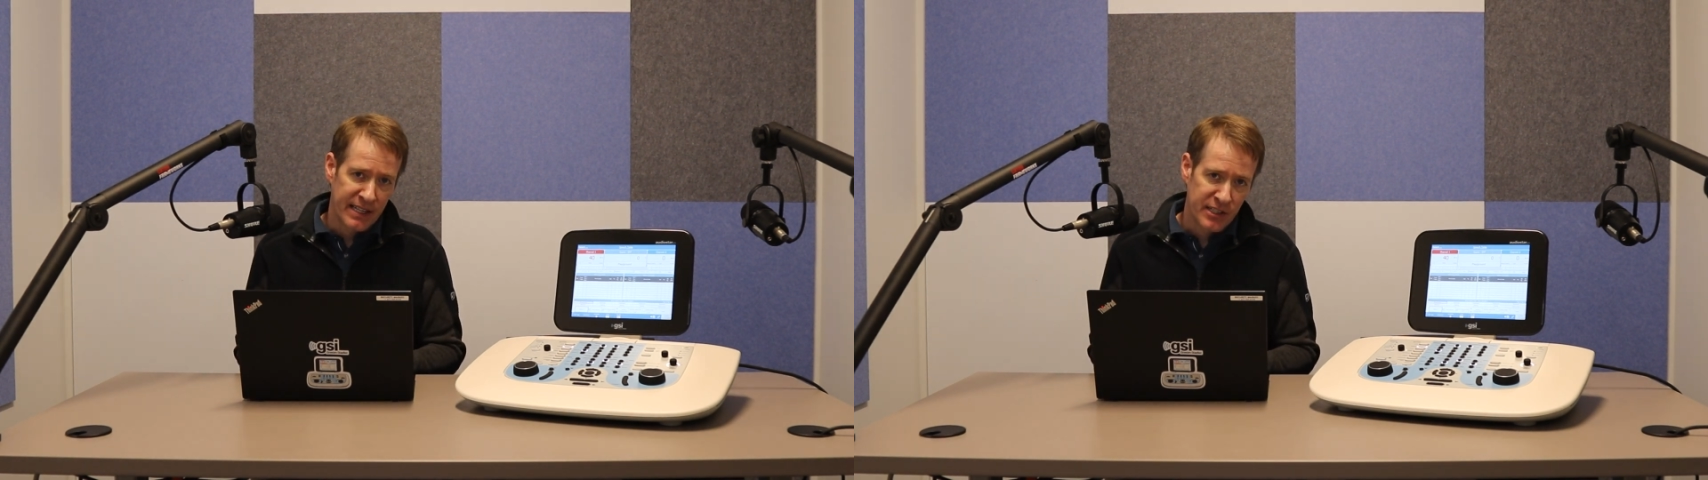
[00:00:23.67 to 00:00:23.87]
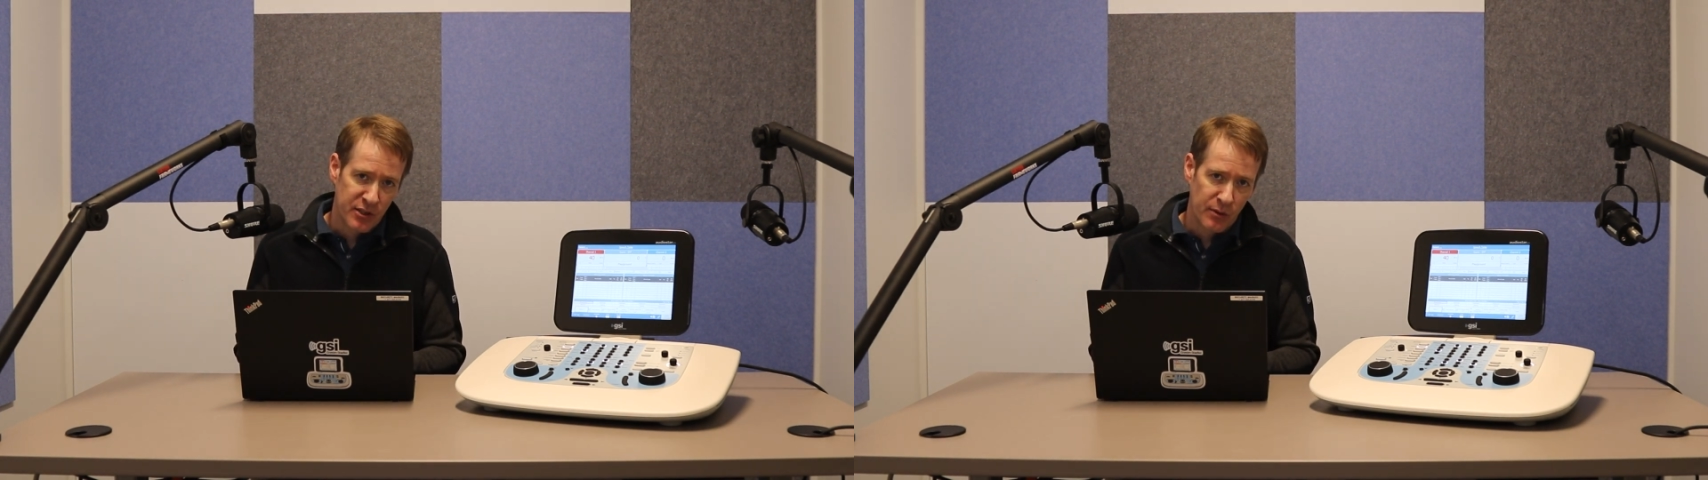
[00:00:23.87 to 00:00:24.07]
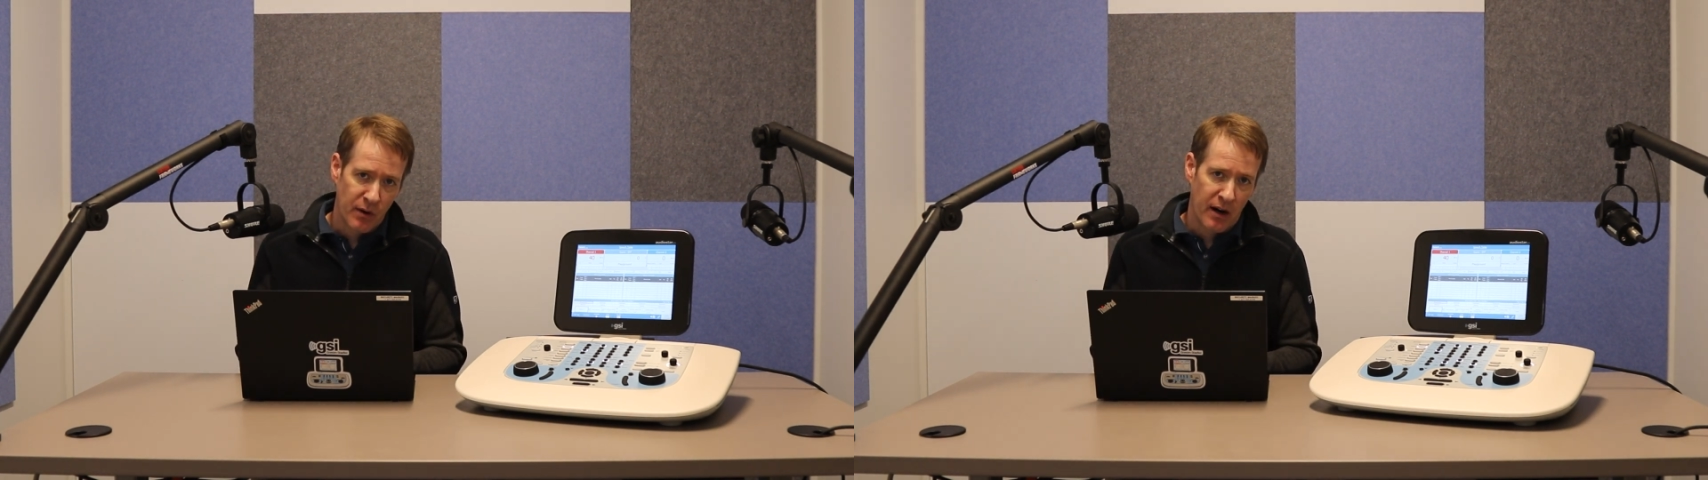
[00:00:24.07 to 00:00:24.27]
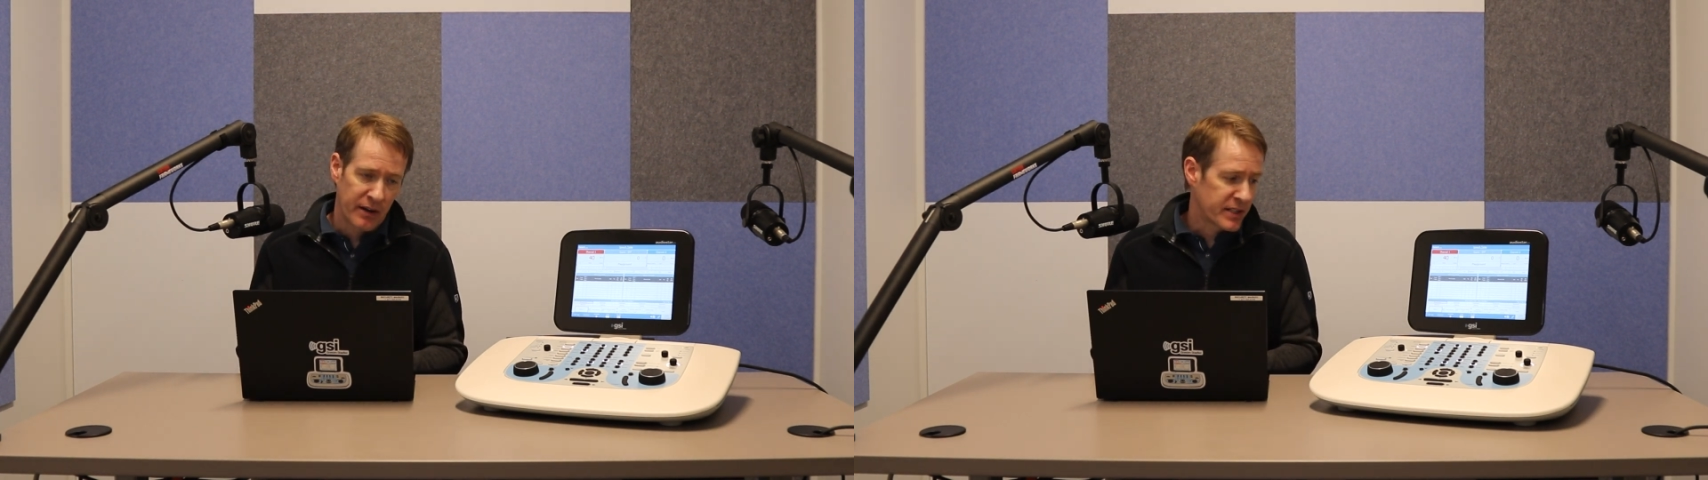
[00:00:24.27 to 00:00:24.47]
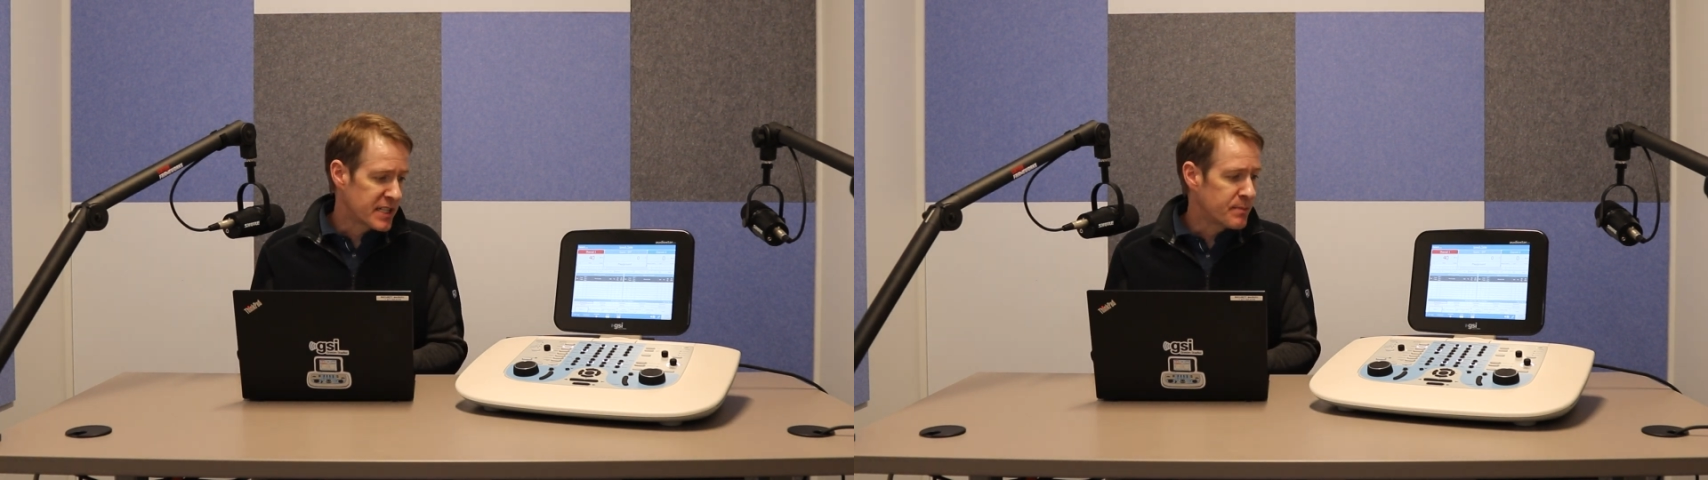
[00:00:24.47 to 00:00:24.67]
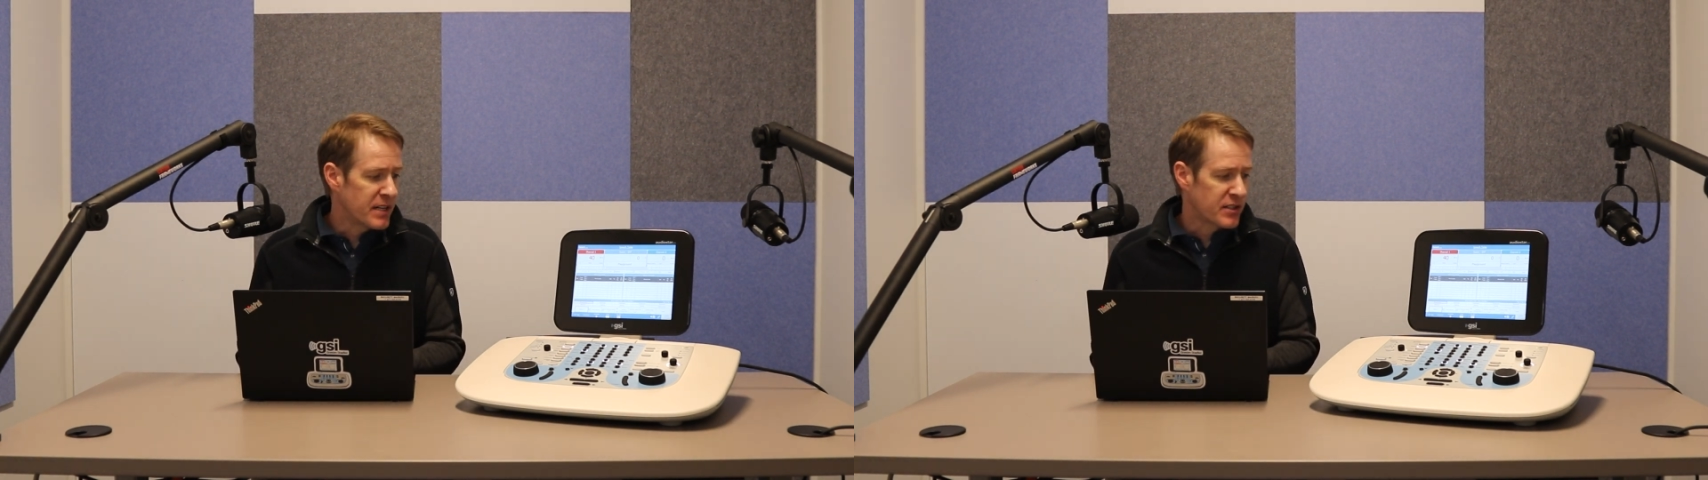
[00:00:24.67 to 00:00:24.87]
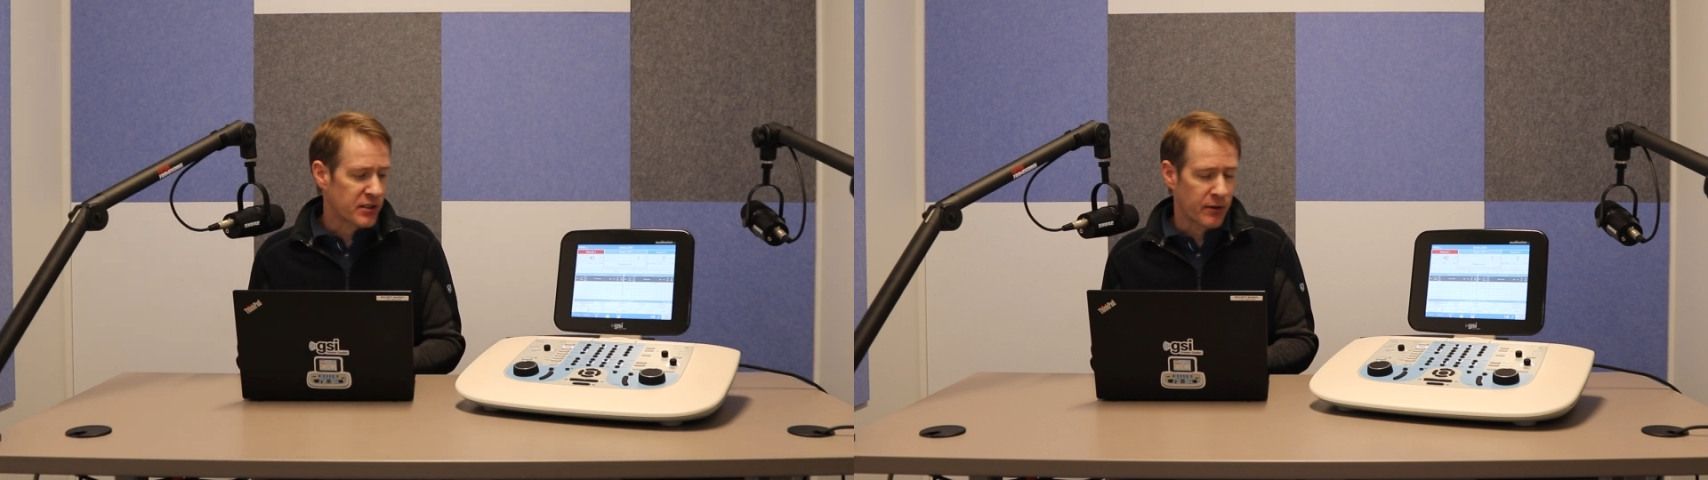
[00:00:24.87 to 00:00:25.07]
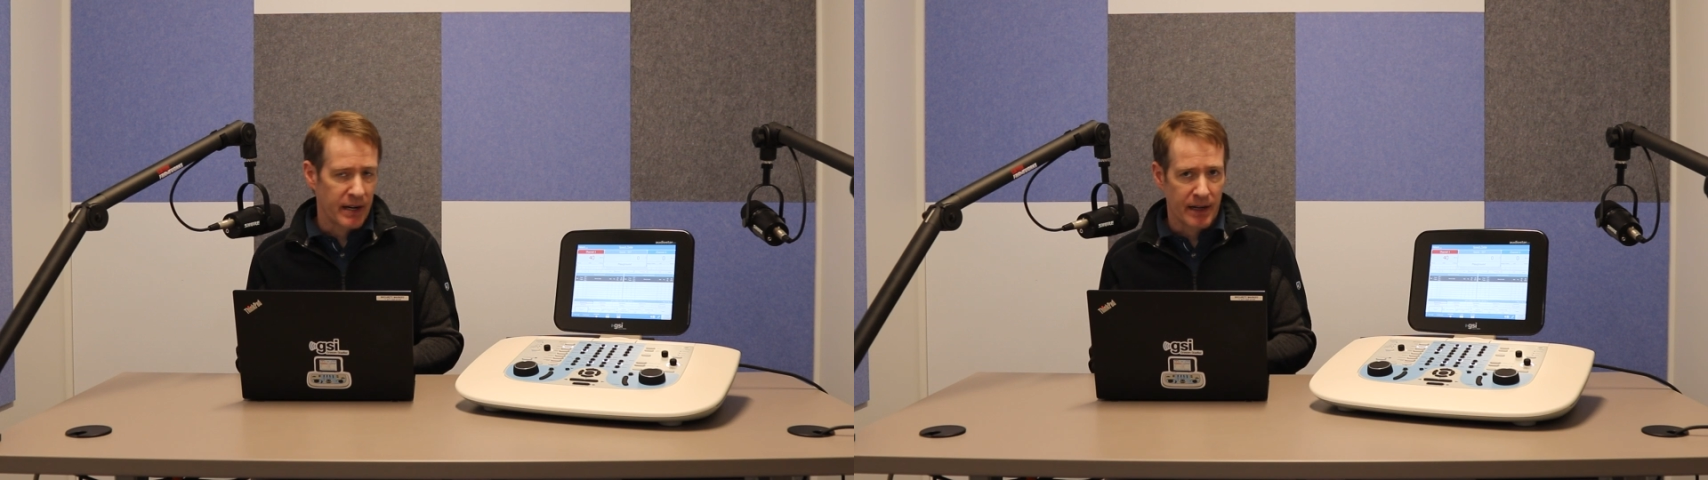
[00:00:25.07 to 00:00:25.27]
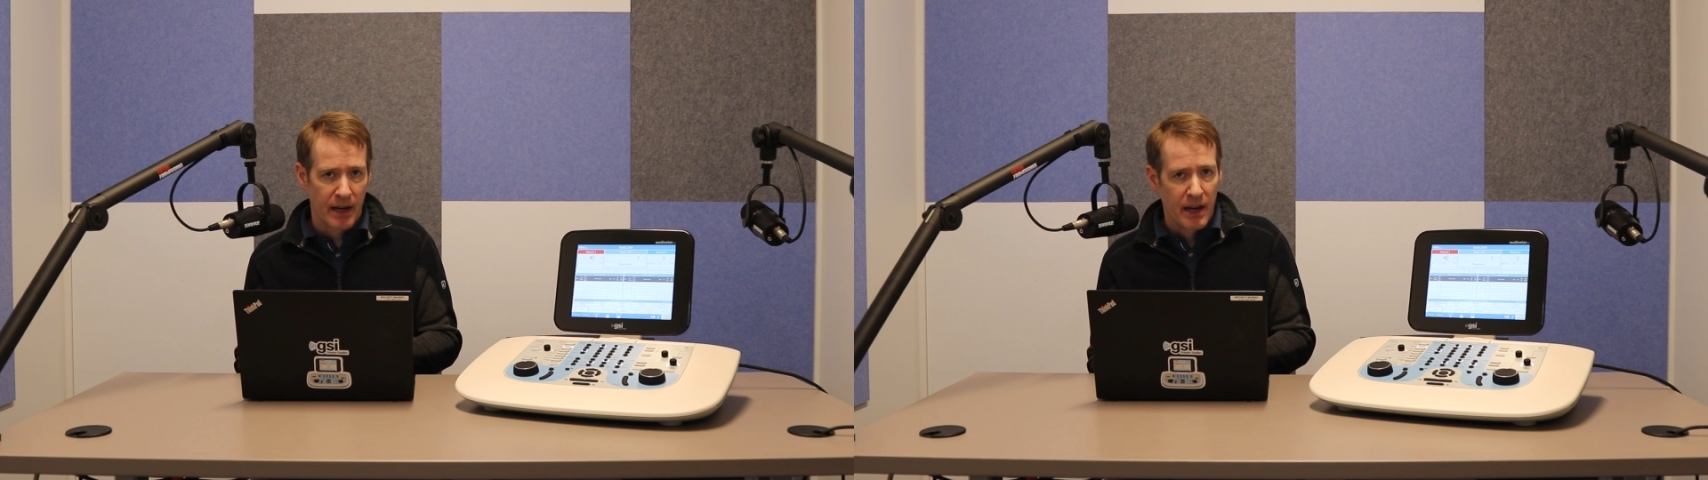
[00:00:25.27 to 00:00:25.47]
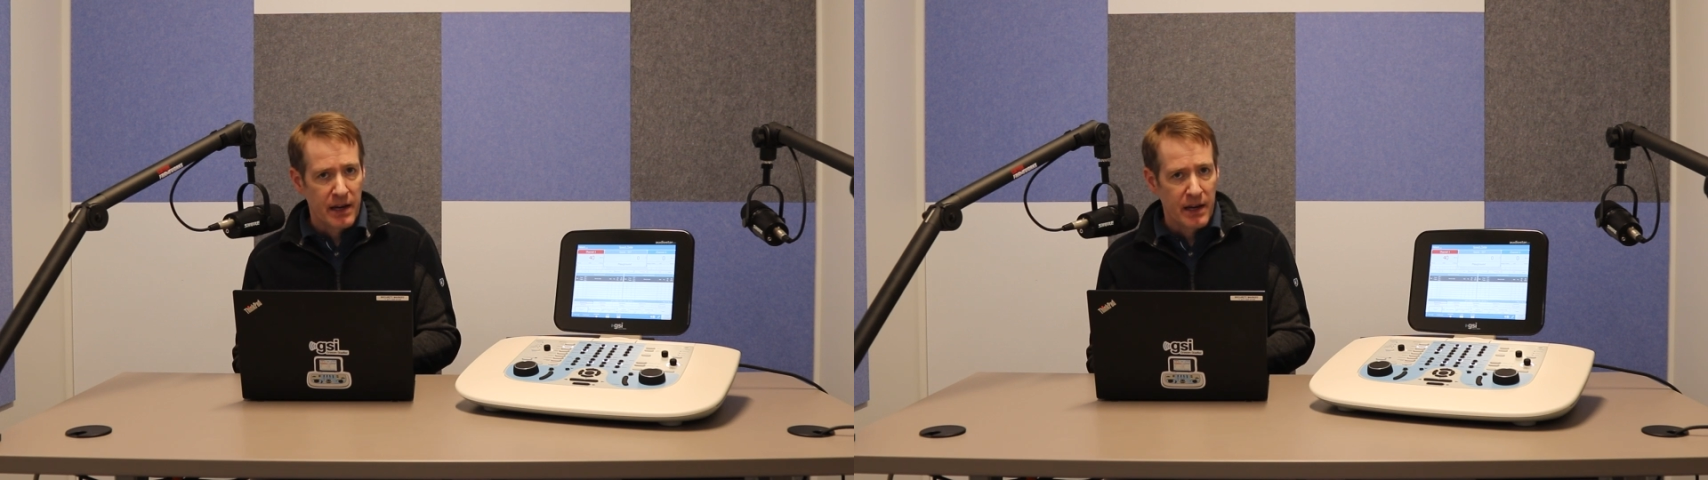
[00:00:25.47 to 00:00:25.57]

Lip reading: into our speech screen.